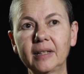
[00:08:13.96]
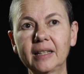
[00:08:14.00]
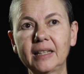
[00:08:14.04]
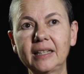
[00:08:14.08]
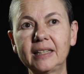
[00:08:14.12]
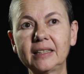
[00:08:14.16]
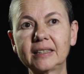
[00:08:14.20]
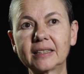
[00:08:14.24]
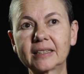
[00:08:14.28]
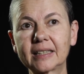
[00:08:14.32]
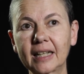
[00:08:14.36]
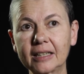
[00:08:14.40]

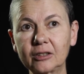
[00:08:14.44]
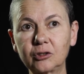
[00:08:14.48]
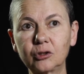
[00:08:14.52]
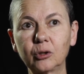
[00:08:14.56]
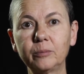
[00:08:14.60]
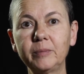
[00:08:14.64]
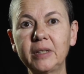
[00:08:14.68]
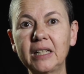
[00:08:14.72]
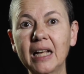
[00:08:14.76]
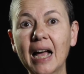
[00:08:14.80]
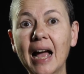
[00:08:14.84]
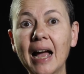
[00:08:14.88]
He said to
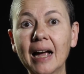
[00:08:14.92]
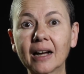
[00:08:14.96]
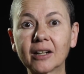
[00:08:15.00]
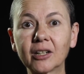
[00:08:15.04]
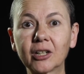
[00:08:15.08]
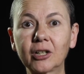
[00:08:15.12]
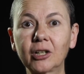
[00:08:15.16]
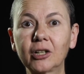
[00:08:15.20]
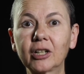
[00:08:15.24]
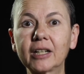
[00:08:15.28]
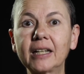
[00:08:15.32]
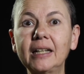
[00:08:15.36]
me,
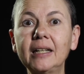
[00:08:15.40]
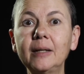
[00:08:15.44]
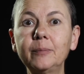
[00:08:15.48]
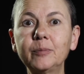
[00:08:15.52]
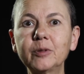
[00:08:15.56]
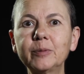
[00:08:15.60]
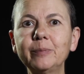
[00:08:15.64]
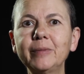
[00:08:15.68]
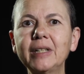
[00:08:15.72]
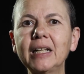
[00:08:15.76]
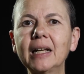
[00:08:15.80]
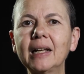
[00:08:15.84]
"Anger
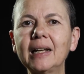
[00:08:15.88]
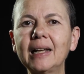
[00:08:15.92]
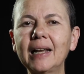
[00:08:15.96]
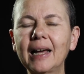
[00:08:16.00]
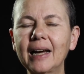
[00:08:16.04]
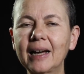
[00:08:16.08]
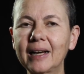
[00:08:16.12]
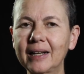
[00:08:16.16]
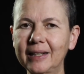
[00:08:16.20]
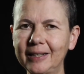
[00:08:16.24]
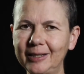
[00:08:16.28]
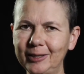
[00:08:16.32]
keeps me
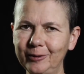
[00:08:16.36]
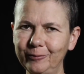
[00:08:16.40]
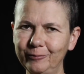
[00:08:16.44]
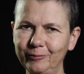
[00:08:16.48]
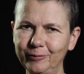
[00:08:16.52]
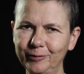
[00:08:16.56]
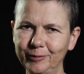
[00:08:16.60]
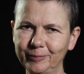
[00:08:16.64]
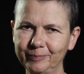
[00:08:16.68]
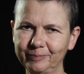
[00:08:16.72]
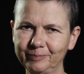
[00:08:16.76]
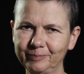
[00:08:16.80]
alive."